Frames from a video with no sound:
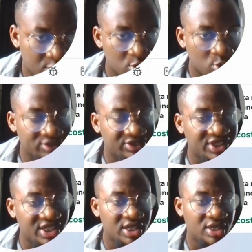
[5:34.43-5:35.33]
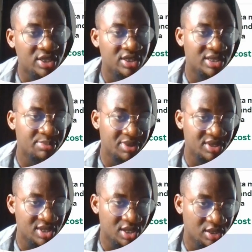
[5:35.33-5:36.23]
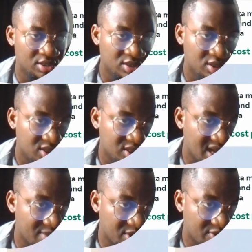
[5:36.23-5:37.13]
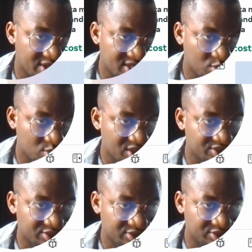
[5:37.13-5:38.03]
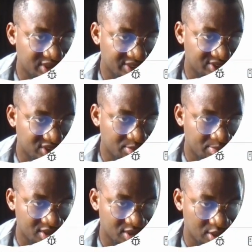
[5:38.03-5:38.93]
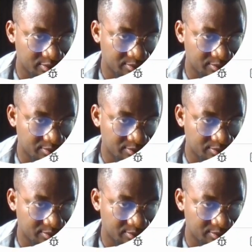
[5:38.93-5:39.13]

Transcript: you would see the pixel that have been created, which is test pixel.